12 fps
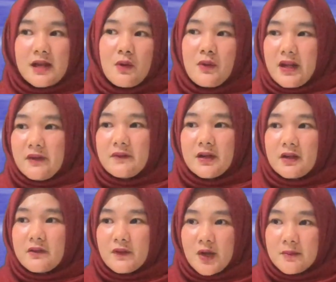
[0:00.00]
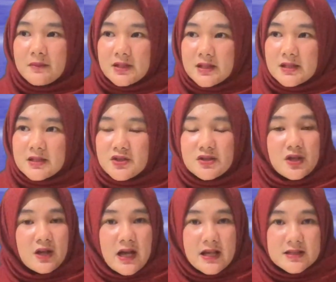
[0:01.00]
whatever, from the
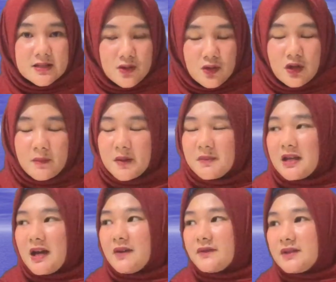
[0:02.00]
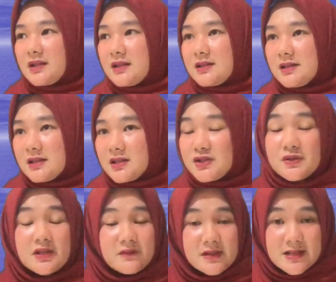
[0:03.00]
junior high school, maybe after the
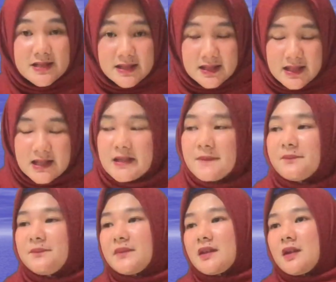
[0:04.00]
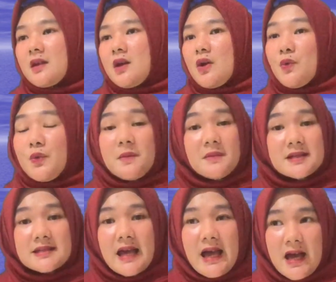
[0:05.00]
university, we
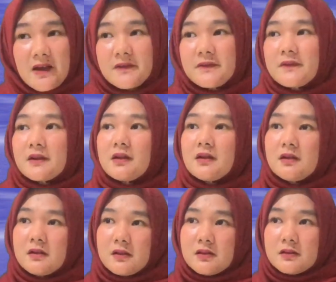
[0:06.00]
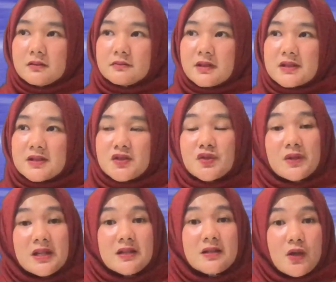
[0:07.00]
must have
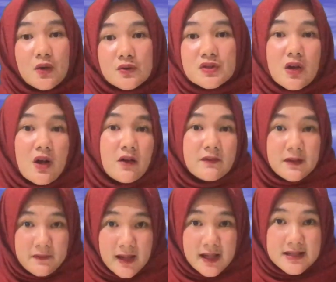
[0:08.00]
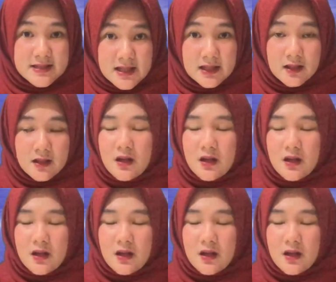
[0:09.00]
3 doses of the vaccine.